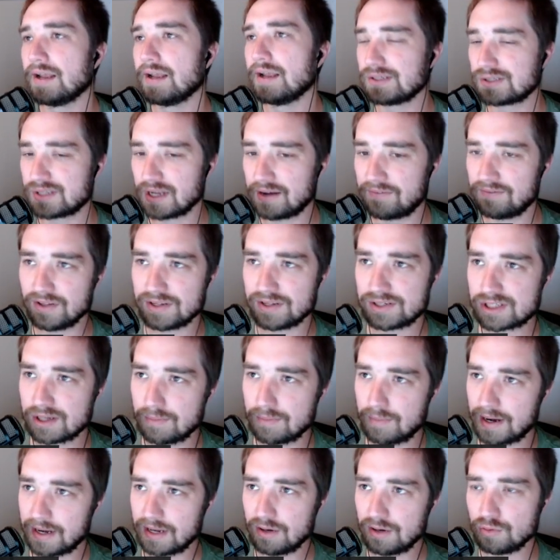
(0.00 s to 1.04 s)
he's definitely
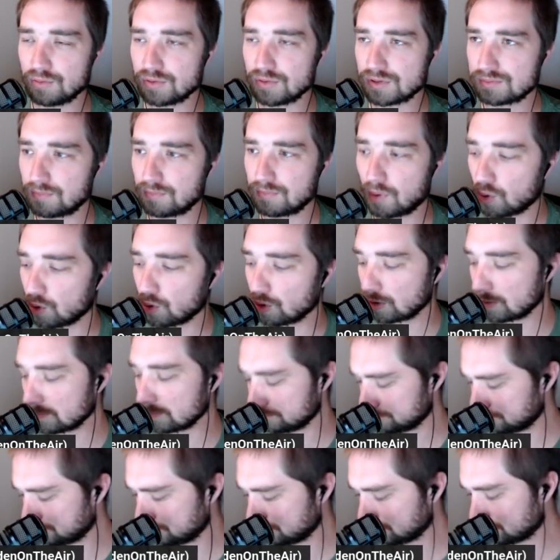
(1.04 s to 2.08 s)
somebody who is
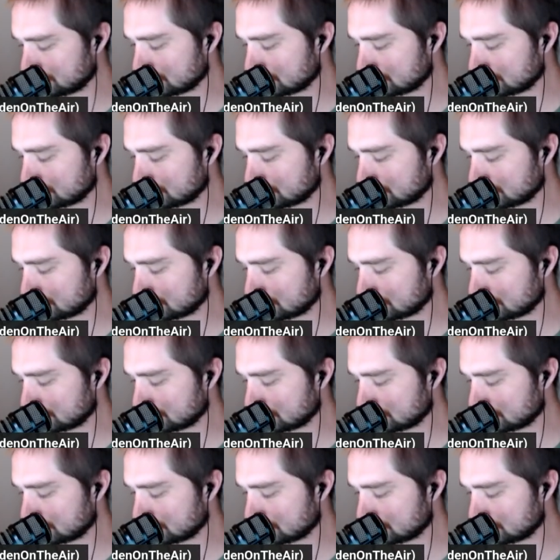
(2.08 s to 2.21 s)
more,